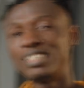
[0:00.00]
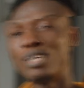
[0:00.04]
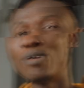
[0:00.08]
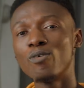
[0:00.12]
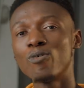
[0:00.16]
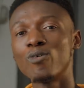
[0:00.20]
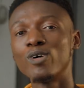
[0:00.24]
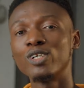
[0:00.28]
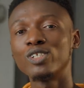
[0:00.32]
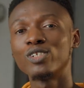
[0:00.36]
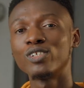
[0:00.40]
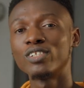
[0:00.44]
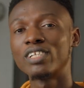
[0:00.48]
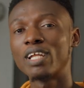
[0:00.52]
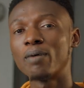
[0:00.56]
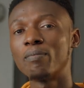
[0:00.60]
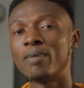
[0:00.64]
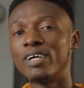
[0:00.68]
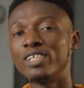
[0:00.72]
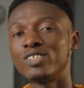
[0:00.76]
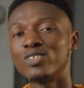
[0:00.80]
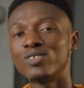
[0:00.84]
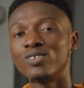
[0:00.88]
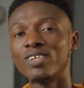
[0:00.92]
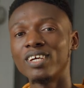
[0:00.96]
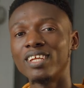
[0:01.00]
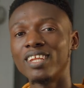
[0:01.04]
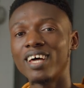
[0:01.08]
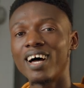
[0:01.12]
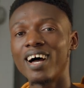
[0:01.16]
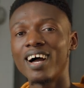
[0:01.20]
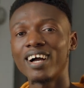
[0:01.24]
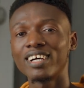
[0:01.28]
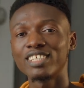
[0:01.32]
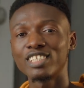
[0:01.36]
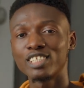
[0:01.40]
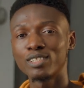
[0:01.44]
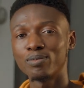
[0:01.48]
same question that my student
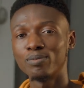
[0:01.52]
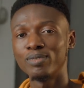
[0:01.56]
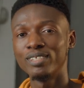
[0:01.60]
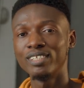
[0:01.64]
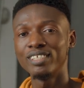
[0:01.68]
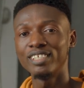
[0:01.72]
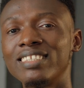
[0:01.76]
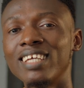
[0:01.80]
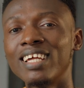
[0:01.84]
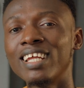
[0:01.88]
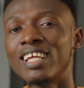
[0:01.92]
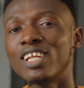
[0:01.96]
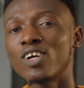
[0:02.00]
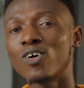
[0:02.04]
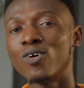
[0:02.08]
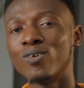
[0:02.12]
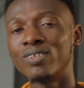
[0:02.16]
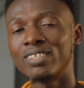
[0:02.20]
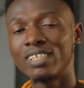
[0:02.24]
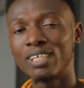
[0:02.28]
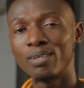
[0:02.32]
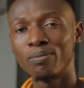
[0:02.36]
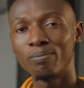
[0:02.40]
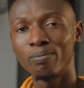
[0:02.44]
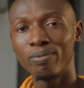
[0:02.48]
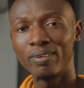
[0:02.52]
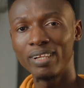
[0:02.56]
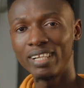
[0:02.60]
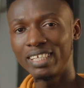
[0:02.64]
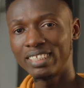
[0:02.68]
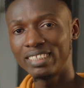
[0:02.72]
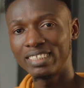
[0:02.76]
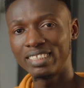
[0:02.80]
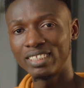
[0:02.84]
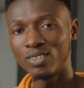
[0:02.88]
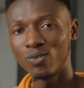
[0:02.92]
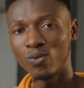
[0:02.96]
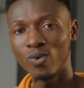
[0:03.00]
asked me. I started
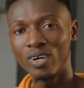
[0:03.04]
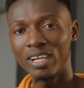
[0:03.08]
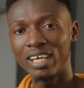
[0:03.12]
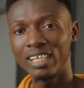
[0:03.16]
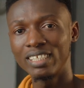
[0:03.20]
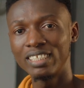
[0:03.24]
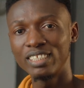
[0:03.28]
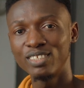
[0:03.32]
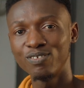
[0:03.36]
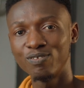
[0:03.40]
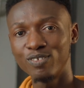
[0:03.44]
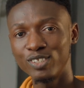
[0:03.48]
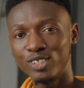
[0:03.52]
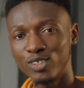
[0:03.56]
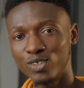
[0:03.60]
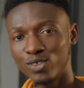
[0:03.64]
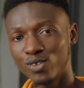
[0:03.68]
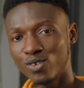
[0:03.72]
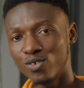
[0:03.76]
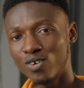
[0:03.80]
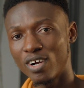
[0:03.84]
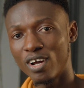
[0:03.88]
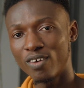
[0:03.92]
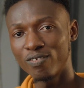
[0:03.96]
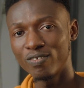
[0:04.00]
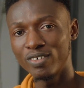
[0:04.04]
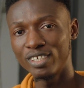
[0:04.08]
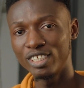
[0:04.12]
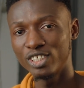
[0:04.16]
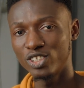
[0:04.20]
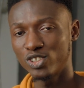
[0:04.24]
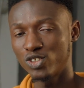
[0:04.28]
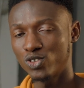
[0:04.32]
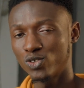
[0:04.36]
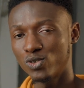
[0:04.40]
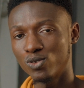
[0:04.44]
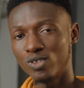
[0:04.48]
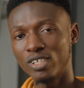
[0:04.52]
contemplating whether this videography
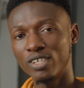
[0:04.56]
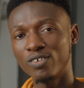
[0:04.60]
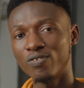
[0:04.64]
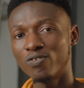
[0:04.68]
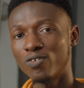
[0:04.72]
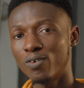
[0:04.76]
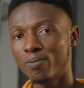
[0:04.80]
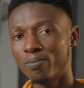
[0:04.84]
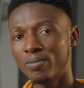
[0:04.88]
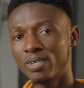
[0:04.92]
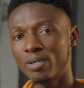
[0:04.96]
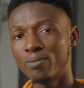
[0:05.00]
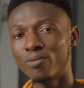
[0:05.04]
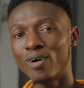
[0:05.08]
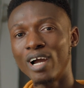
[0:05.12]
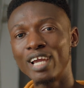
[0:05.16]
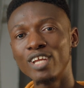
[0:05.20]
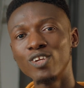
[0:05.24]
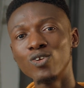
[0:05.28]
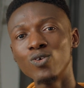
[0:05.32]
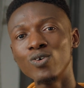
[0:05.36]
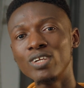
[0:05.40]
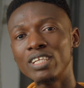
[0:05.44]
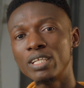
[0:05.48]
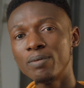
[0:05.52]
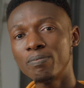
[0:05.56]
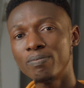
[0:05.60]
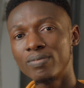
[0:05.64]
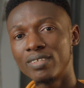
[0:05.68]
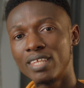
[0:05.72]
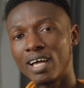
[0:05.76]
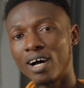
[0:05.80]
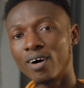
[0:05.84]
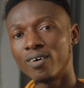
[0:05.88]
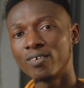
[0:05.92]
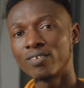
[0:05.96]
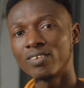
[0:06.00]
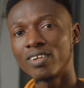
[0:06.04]
is truly for me. But I know deep
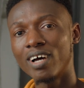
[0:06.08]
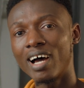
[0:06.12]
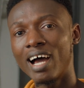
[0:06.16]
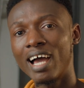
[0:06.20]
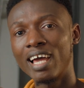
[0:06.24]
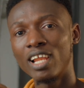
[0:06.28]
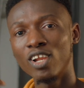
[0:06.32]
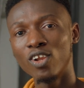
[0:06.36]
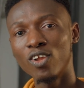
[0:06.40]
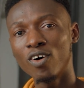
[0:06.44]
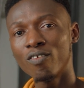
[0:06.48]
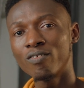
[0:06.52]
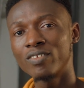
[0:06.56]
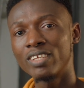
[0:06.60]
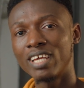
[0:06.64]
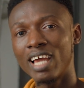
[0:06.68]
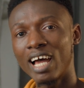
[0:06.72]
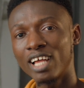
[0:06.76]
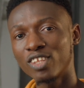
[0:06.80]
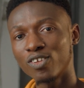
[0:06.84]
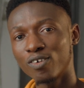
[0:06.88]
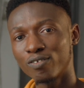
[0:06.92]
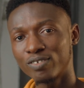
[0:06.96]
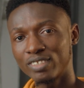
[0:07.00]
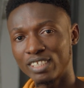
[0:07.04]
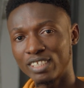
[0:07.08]
down I love the art of